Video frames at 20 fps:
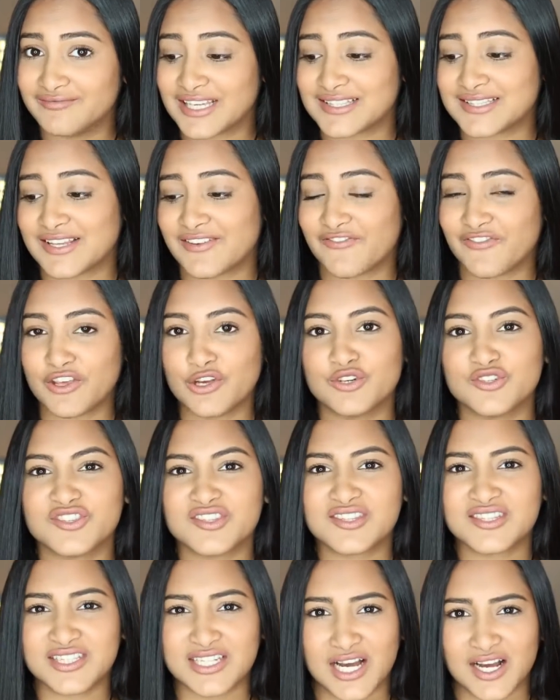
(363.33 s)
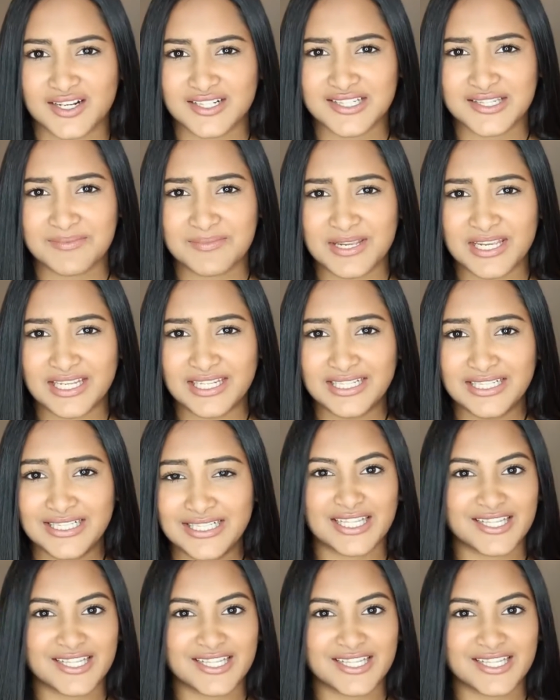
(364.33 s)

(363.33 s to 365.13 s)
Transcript: because it feels stuck to me.